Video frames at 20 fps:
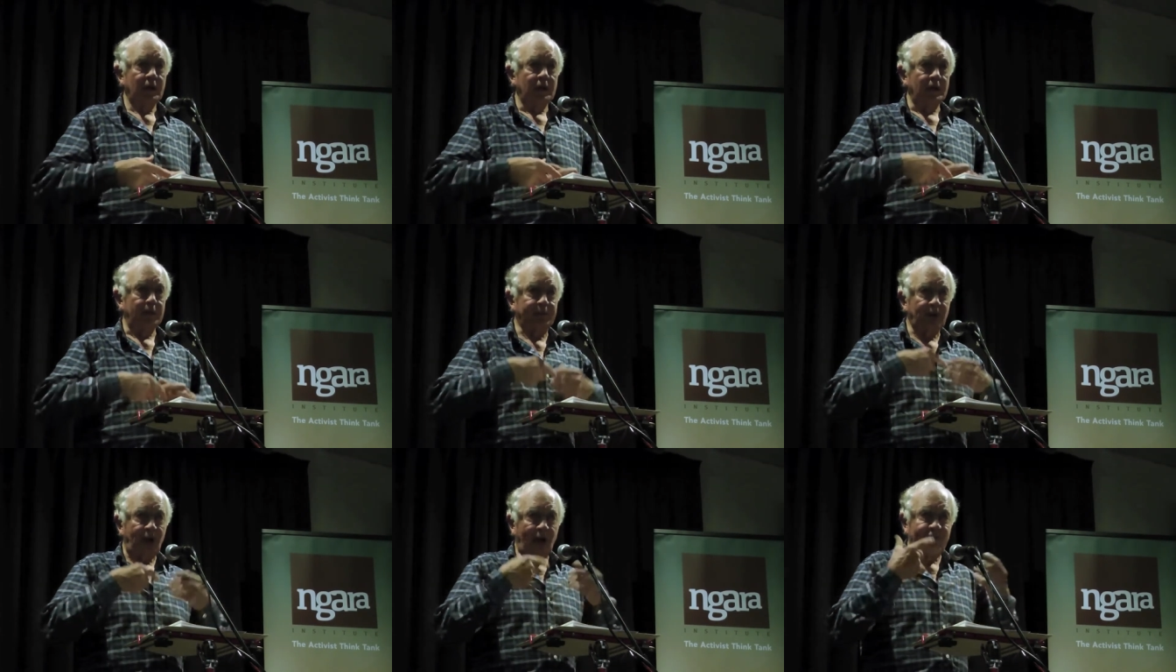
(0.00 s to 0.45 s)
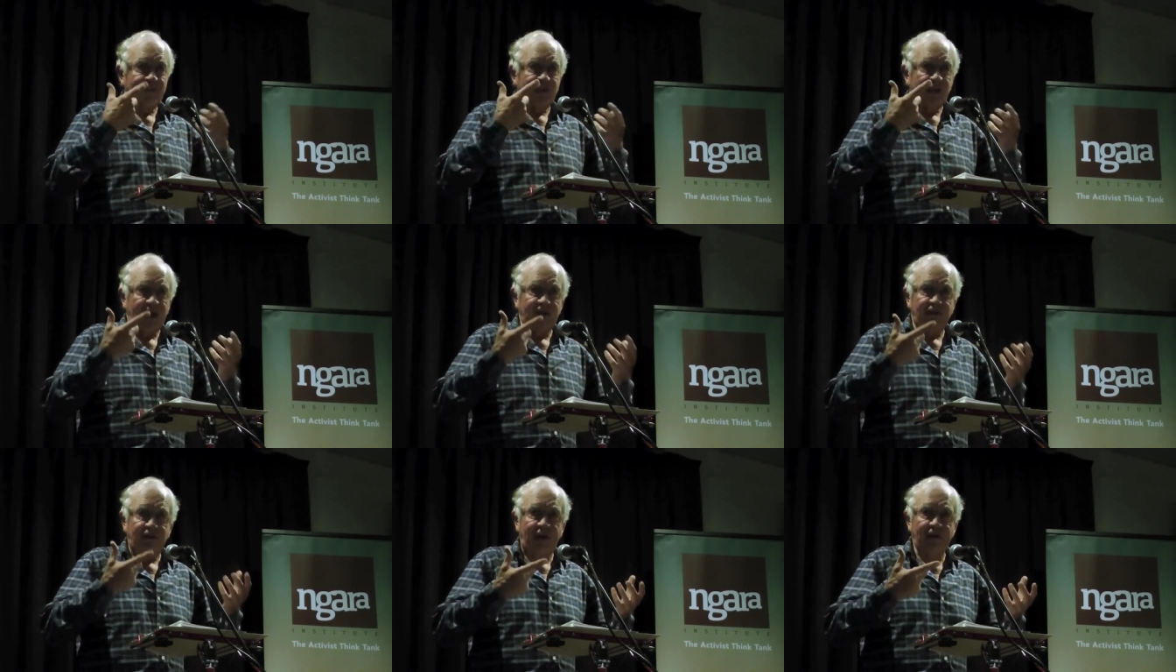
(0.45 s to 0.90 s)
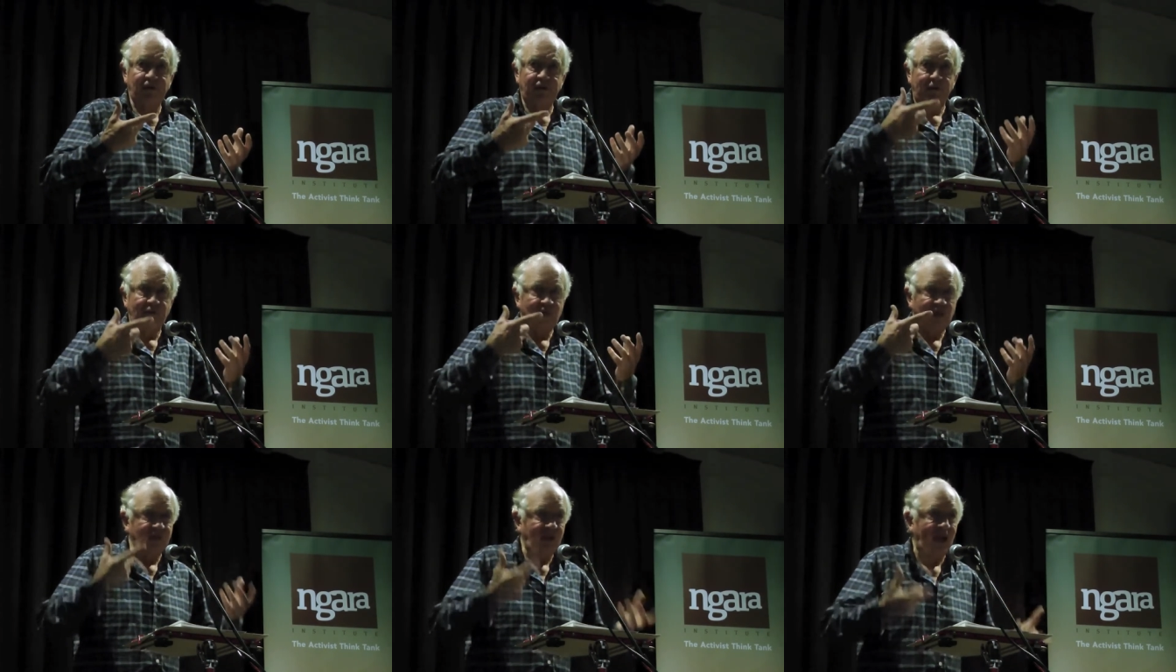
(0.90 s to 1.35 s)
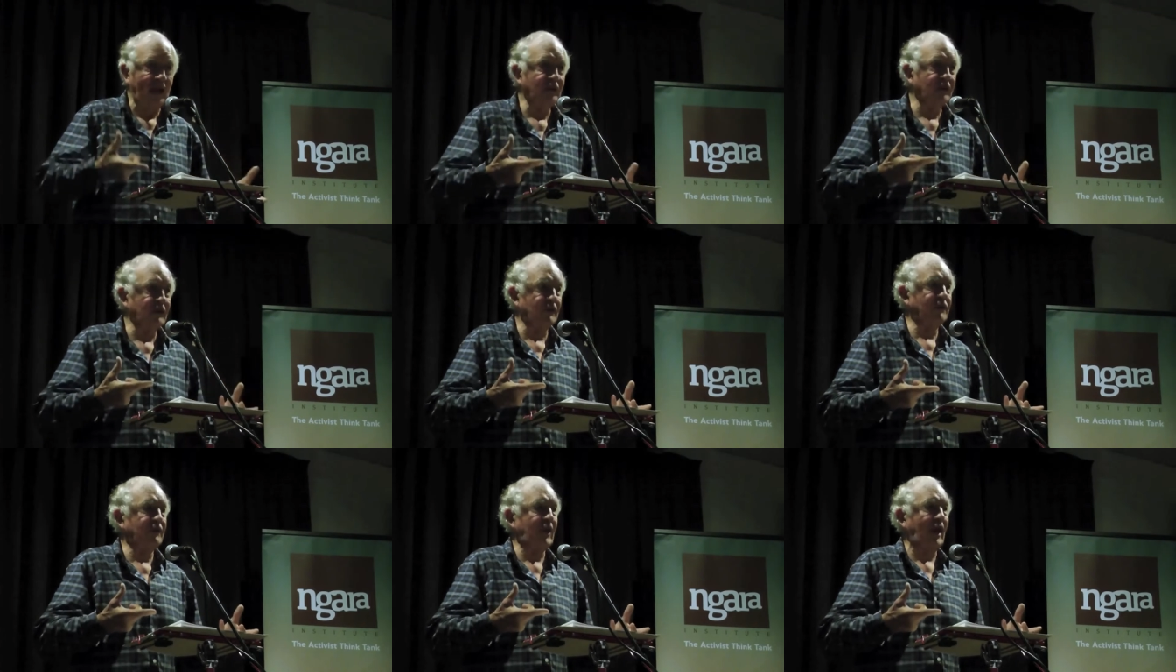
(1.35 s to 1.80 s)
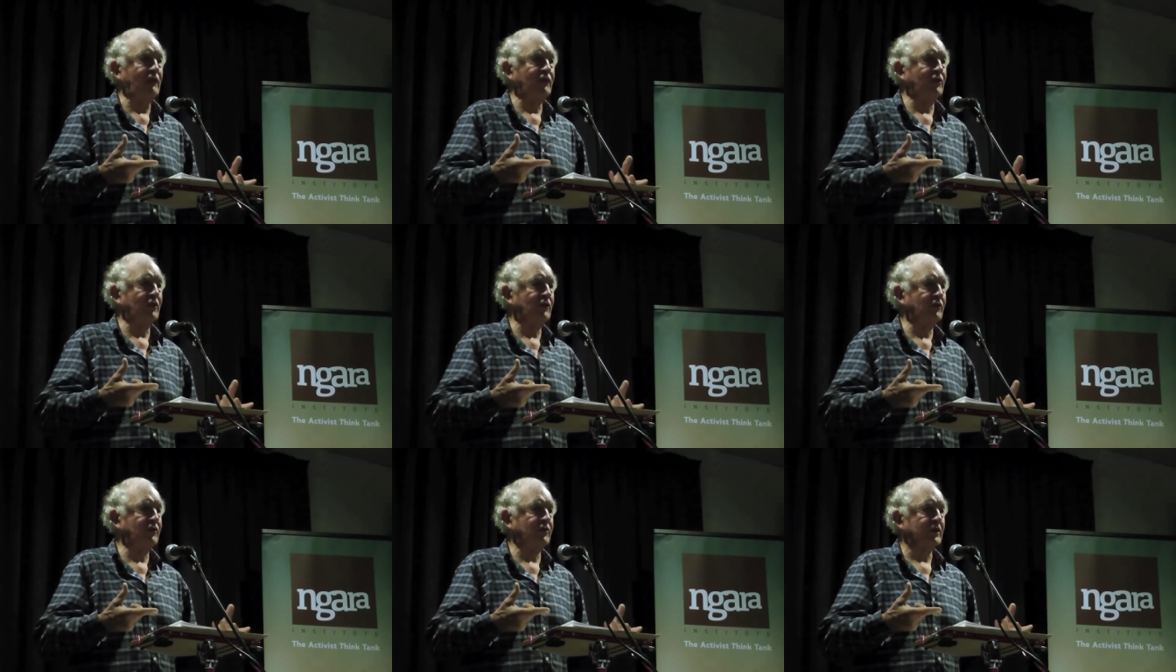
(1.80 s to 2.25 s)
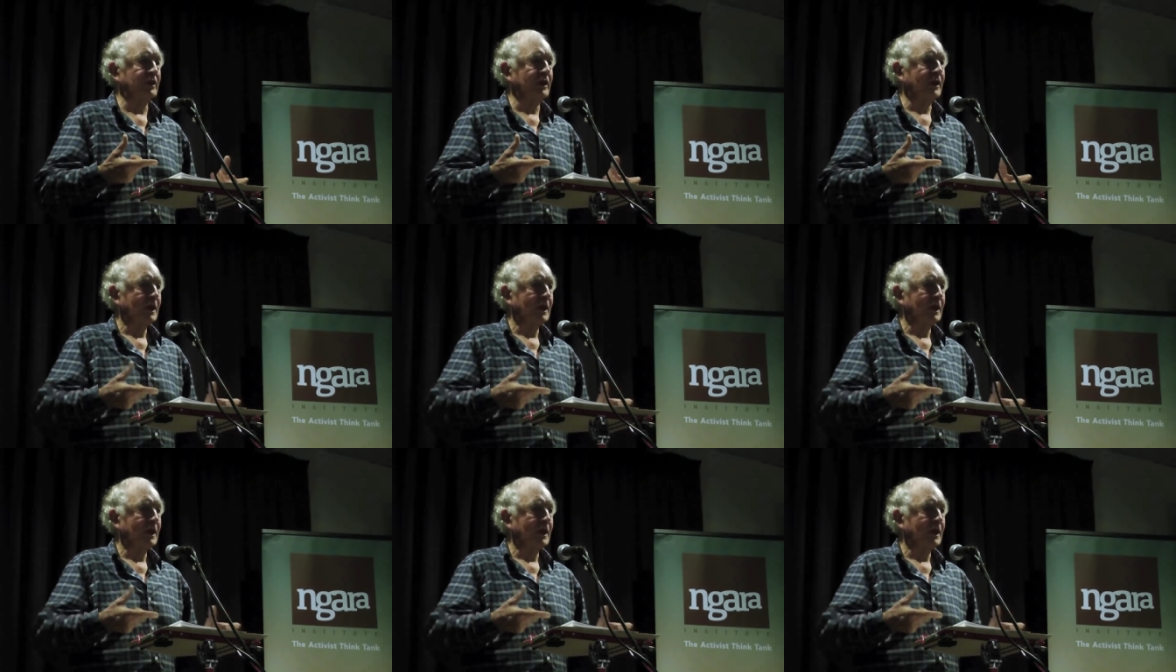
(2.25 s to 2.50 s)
the privatization of detention centers,